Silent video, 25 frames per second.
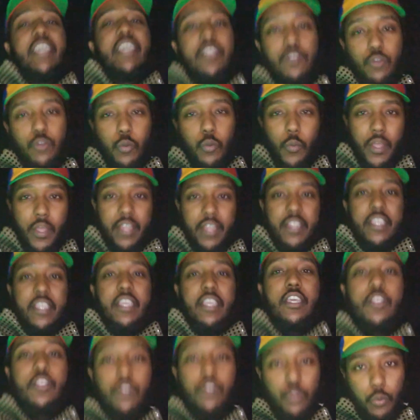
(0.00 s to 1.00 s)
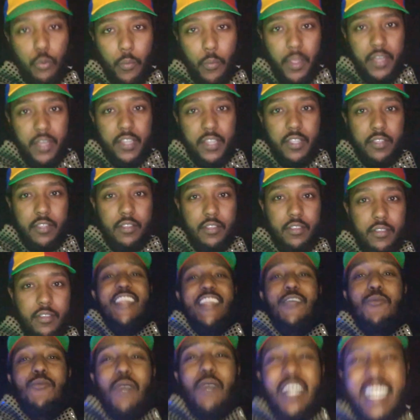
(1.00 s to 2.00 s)
in 2020.
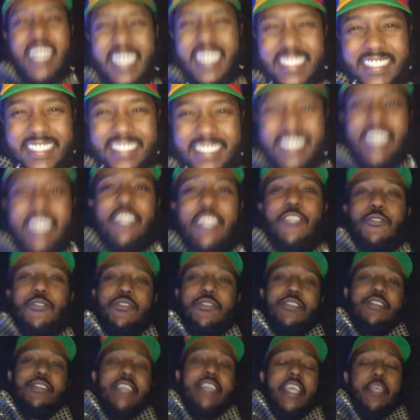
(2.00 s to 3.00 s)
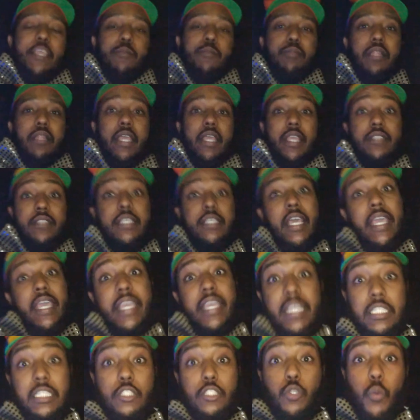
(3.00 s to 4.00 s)
And it will continue to take place
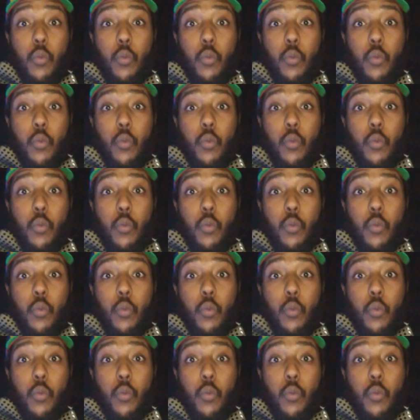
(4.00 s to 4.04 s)
in